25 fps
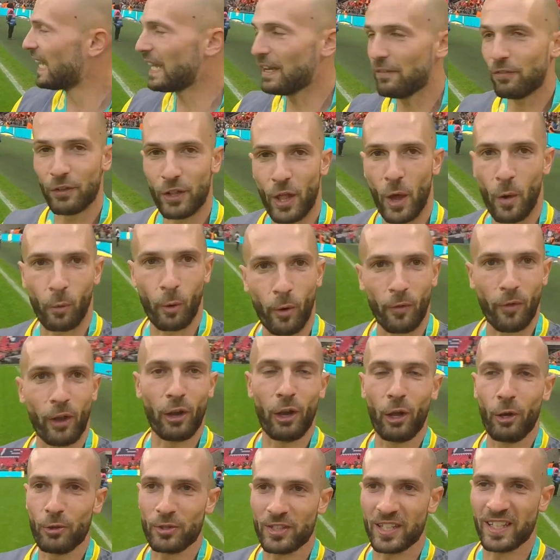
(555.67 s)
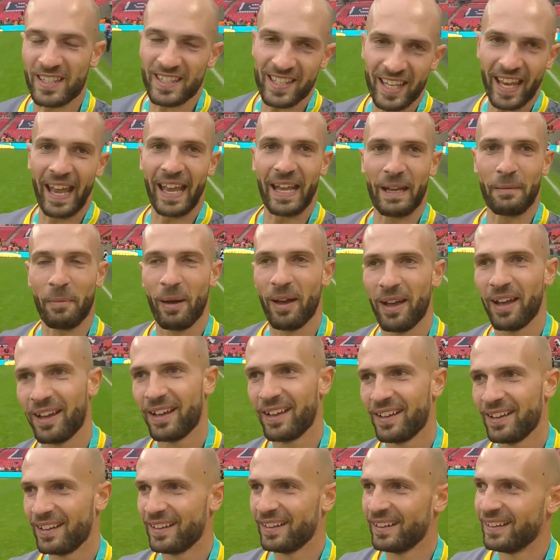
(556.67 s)
Even though we're on the losing team,
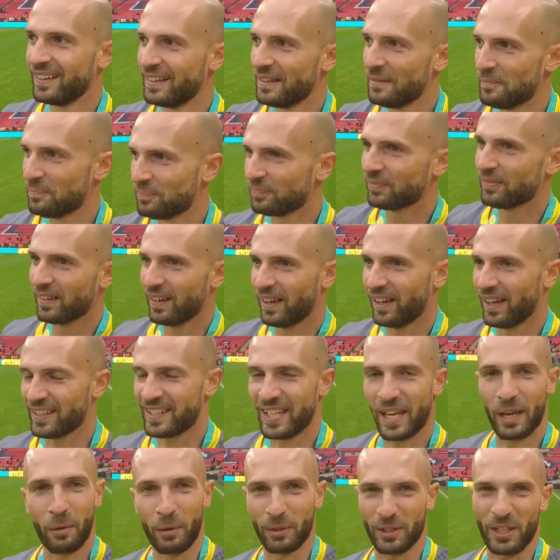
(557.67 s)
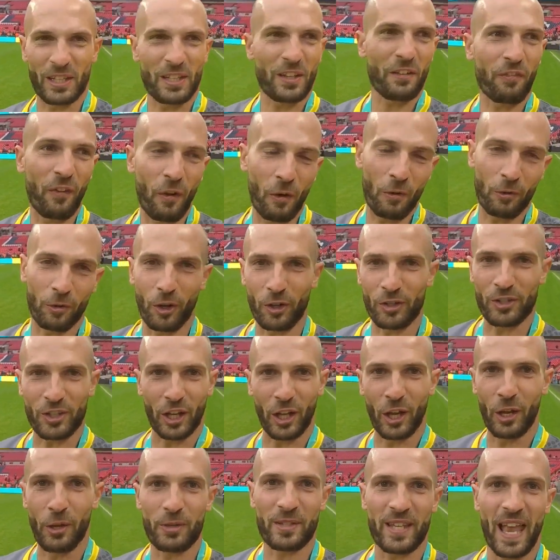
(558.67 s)
I'll tell you what, it doesn't feel good
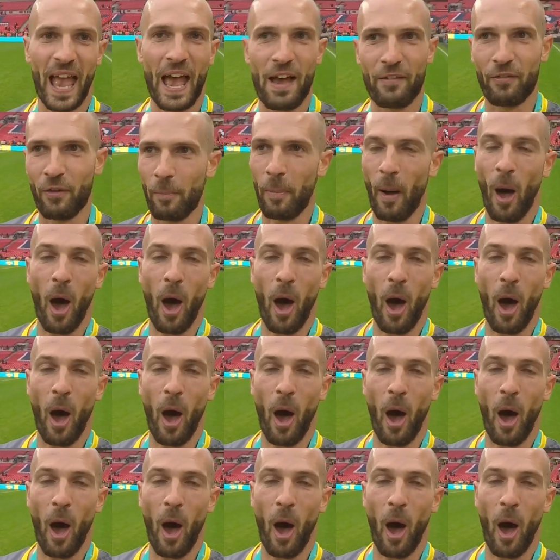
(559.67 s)
to lose ever,